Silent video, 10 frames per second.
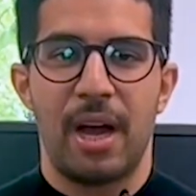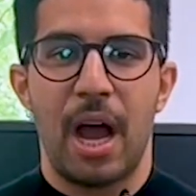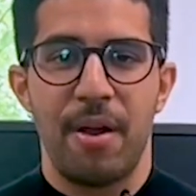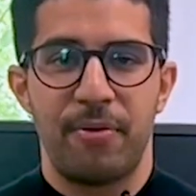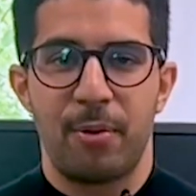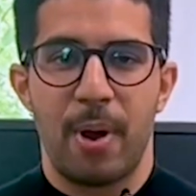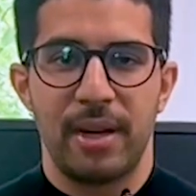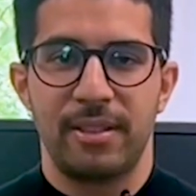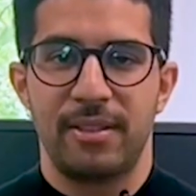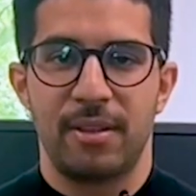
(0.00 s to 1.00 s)
high
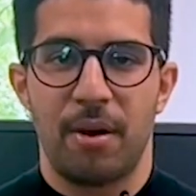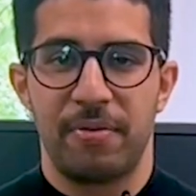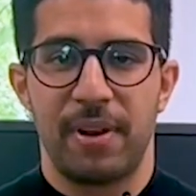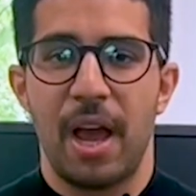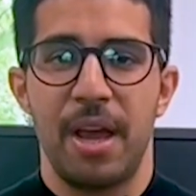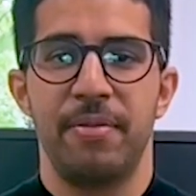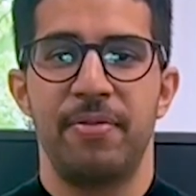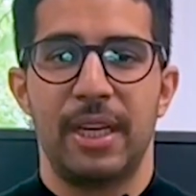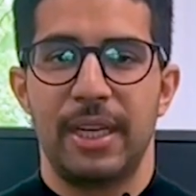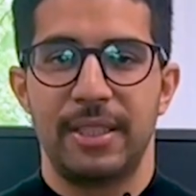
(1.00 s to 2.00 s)
quality of life.
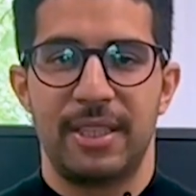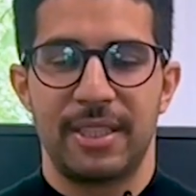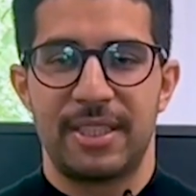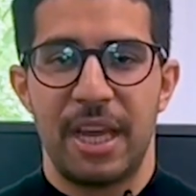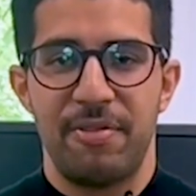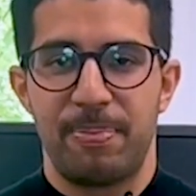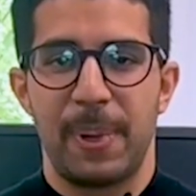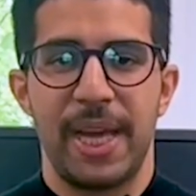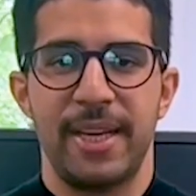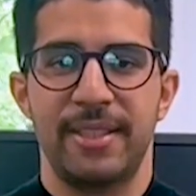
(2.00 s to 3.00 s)
It's a safe
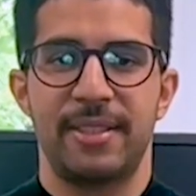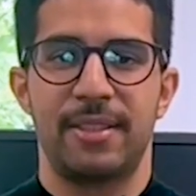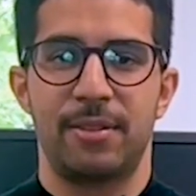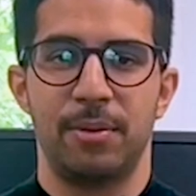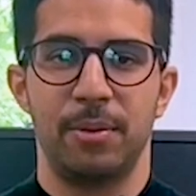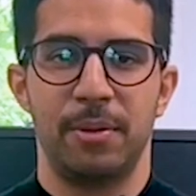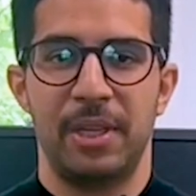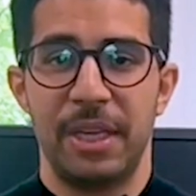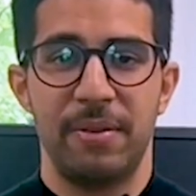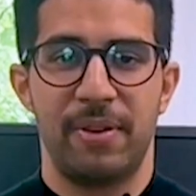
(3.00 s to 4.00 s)
place to
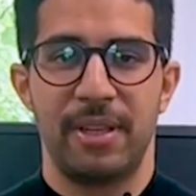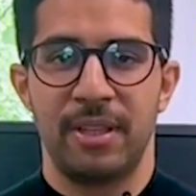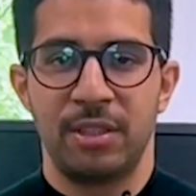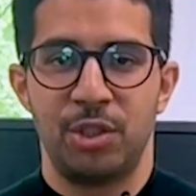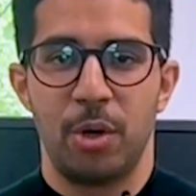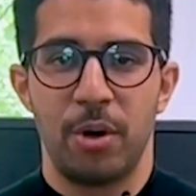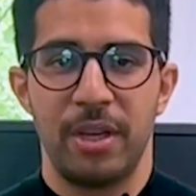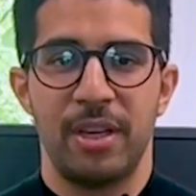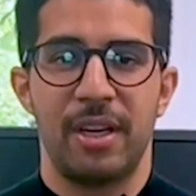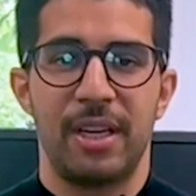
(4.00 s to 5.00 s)
live and enjoy.